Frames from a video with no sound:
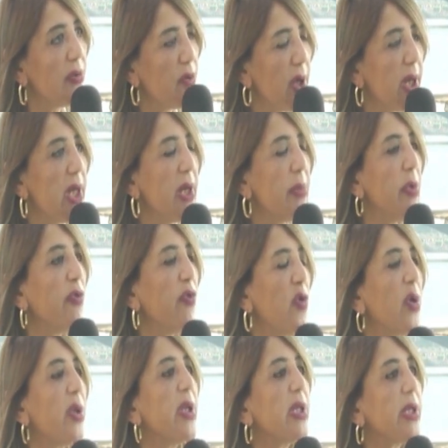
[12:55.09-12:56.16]
training
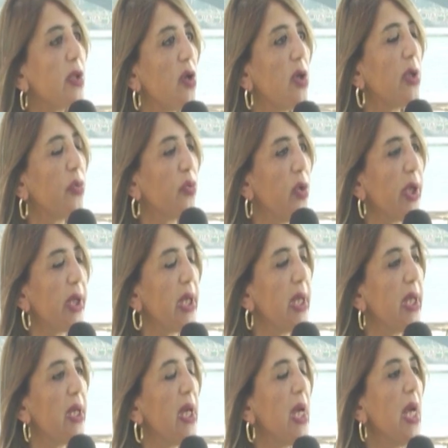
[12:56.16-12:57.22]
before they start working.